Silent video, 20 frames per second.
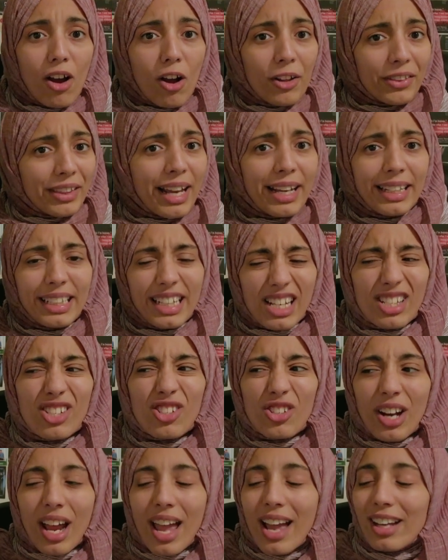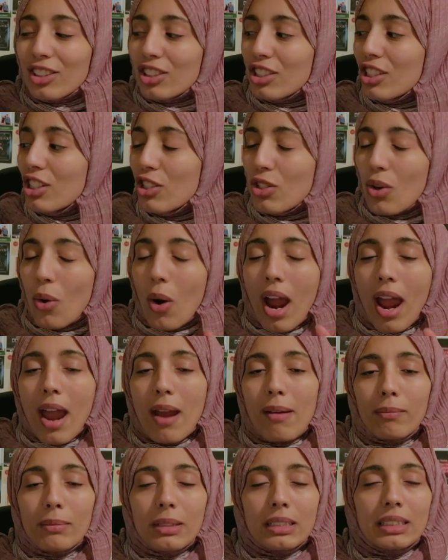online yesterday actually, so I
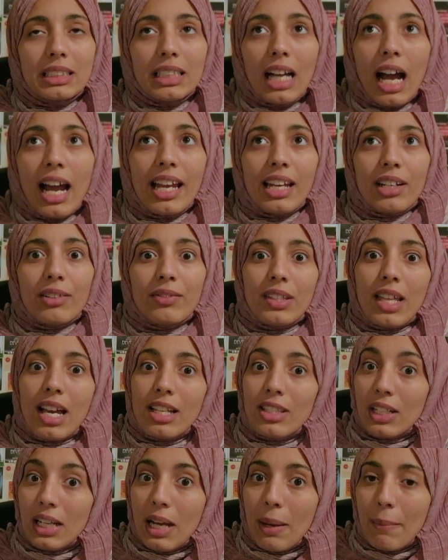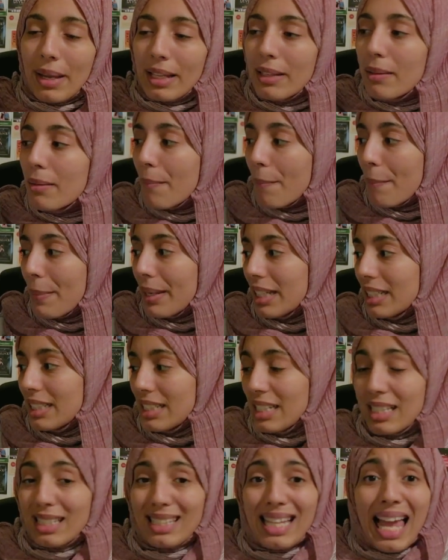am dying for that to come in
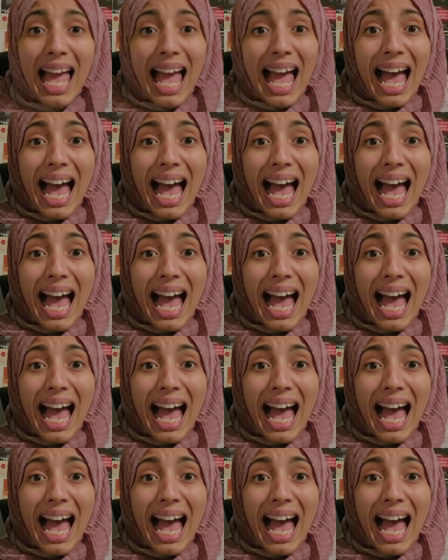because